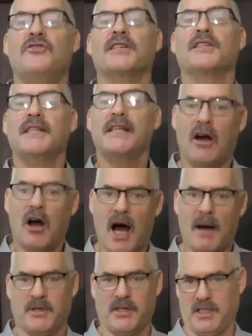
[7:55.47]
just the
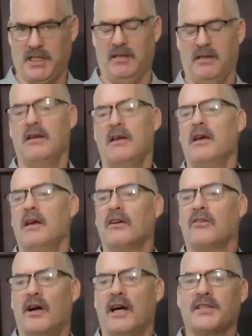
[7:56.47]
opposite.
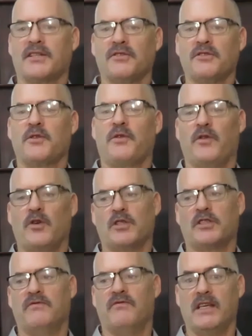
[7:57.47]
Chrysler's
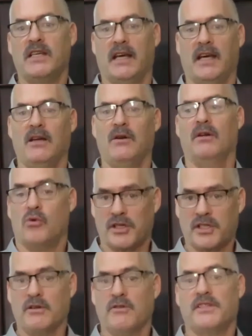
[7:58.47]
first V8 or
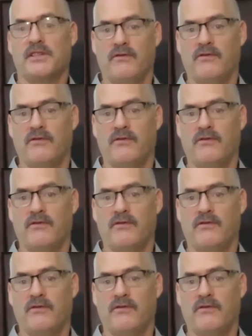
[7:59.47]
series of